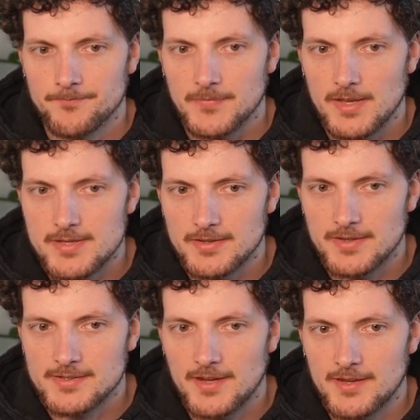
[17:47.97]
And in
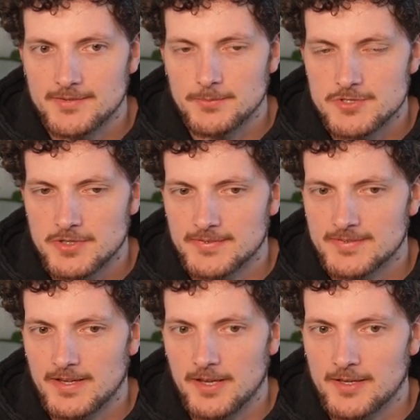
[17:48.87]
that case, we just
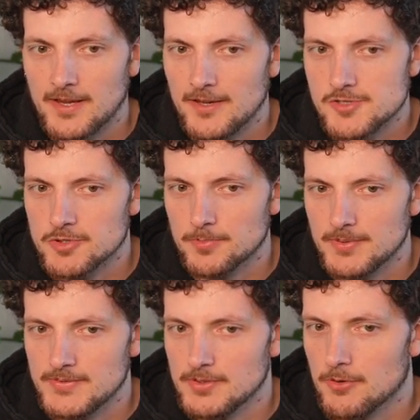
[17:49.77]
say gain should
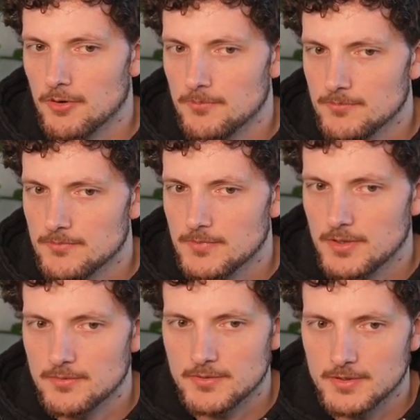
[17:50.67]
be 0,
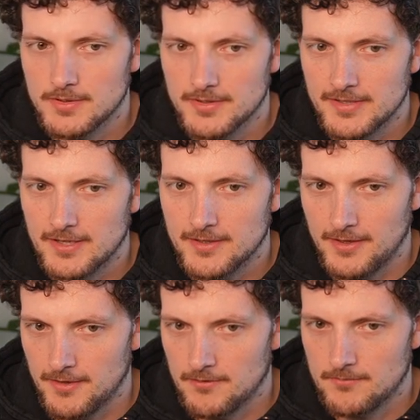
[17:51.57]
yeah, the linear
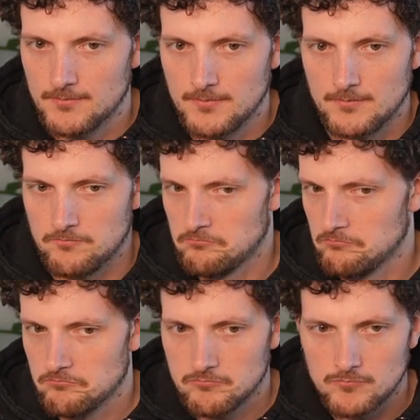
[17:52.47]
gain.
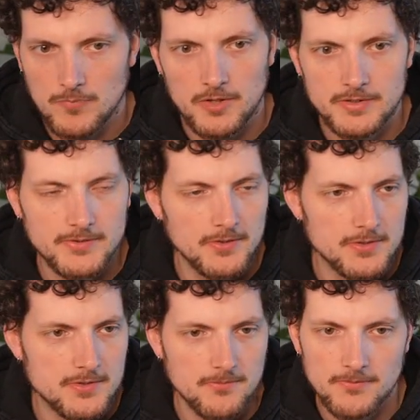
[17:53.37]
And that's
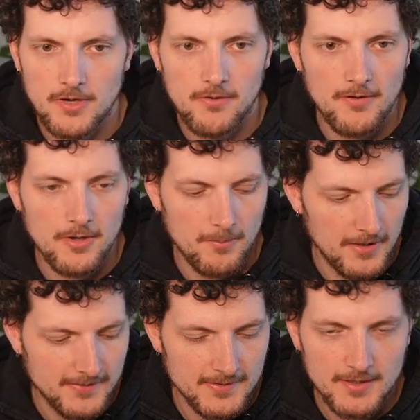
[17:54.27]
it. Very, very
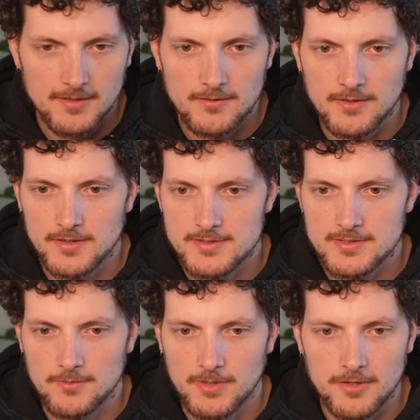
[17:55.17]
basic. And
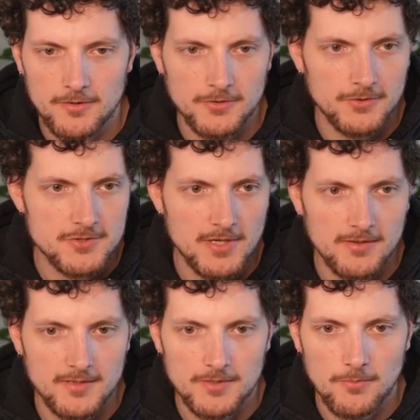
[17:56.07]
we can also
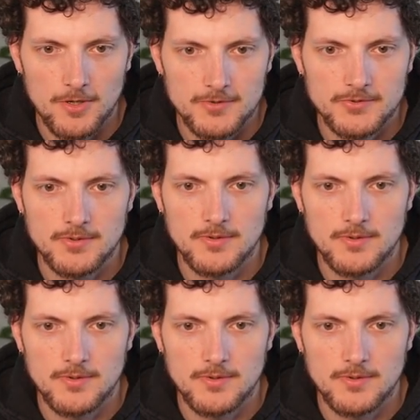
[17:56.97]
check that it works.